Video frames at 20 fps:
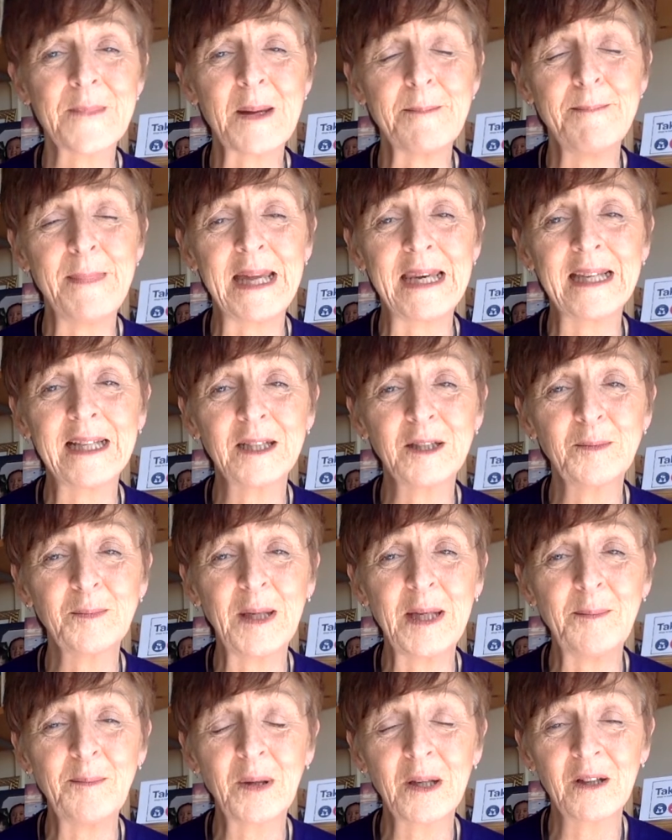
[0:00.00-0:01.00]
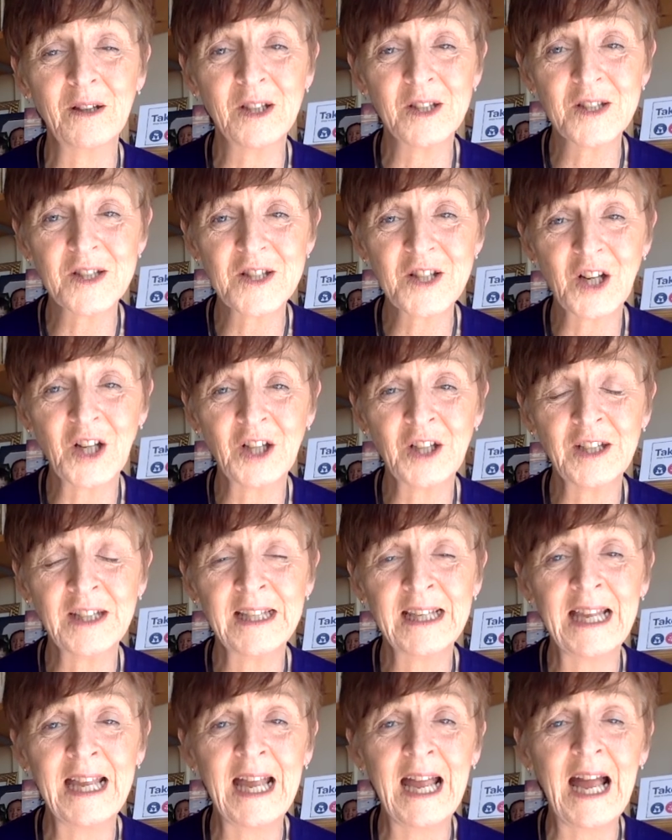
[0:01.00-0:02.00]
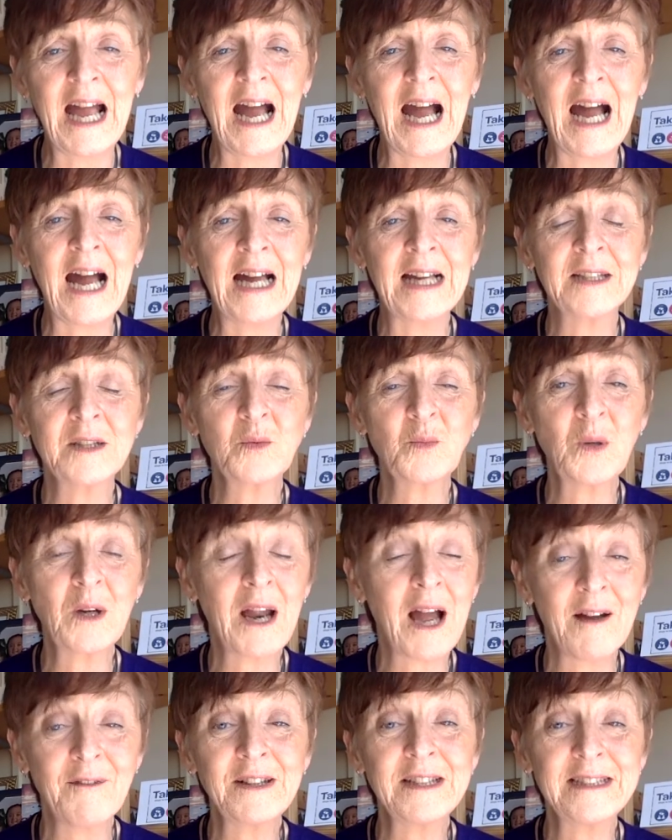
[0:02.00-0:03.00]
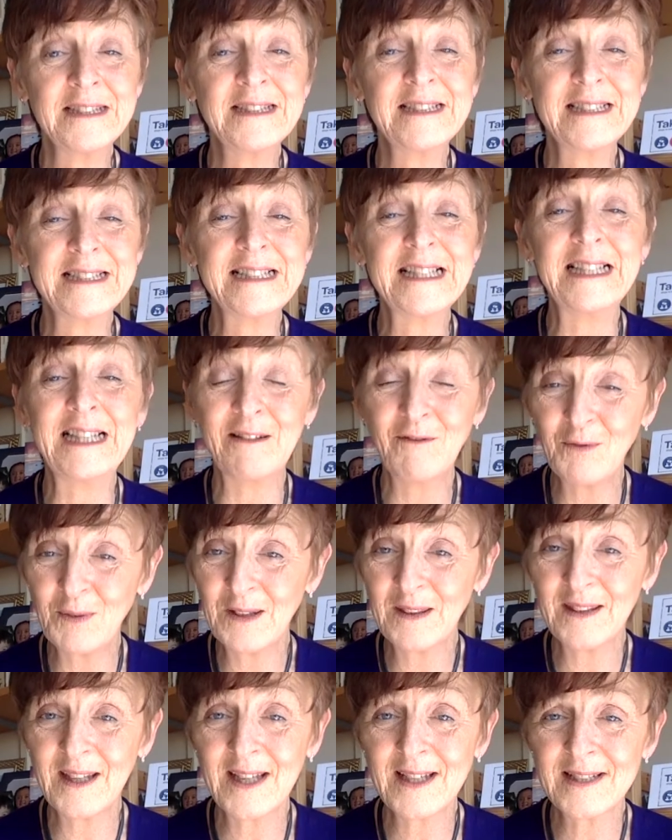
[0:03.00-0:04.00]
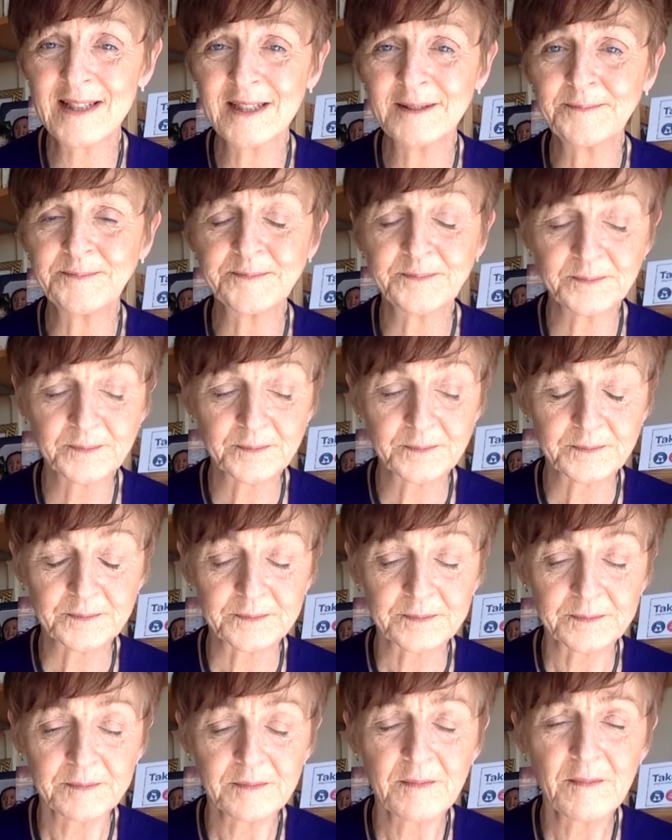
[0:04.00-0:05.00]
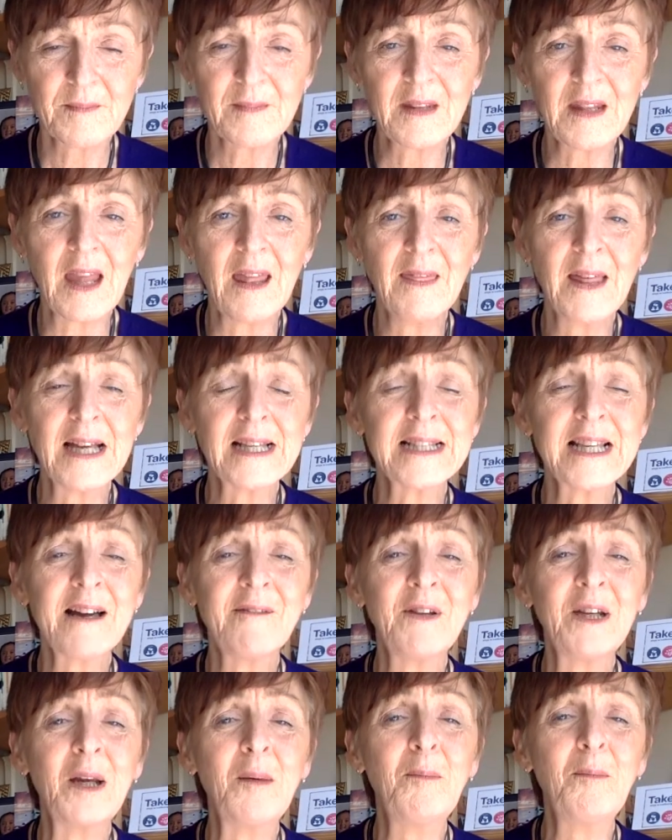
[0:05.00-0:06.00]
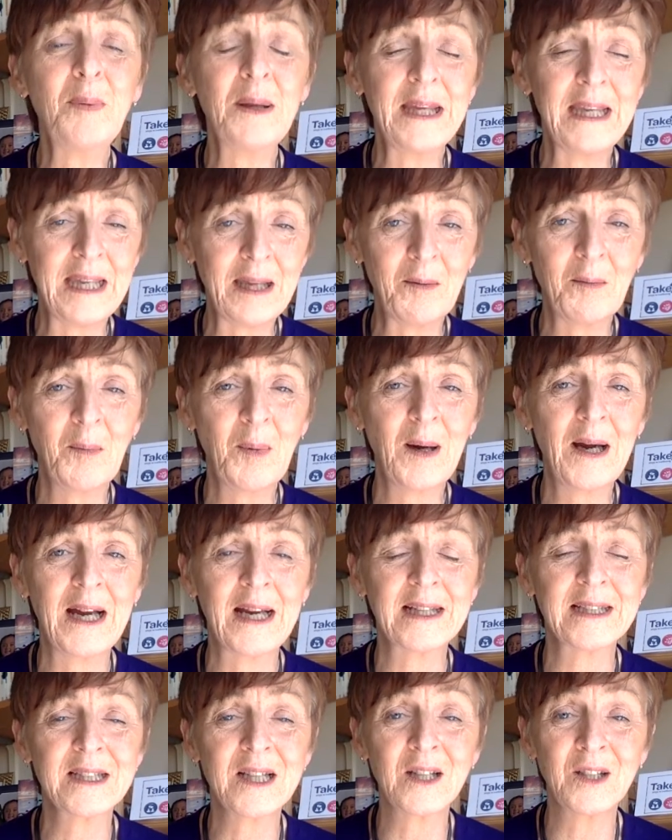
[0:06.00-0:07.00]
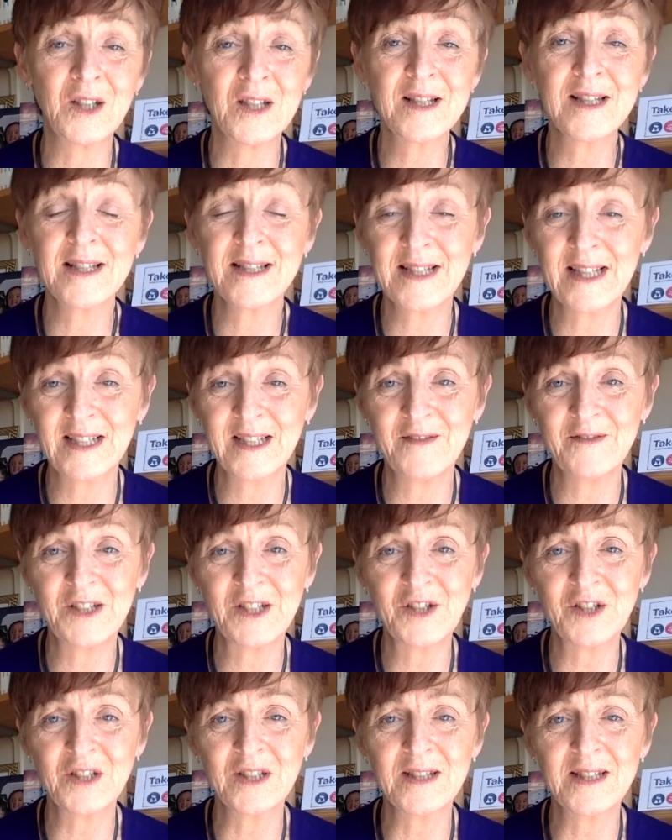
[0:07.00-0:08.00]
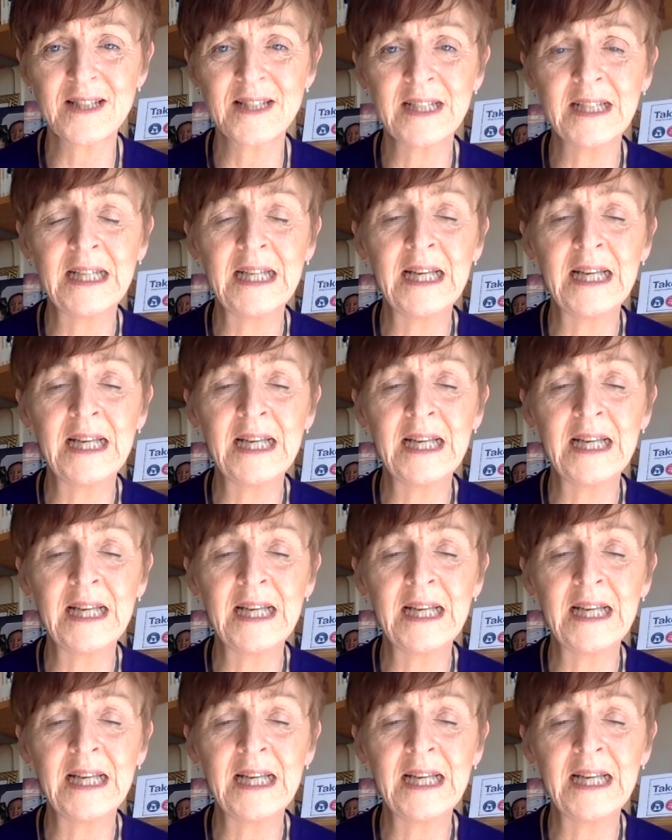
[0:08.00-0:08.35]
medical people are uncertain, and we're having to live with that. That's having a big impact on us as individuals.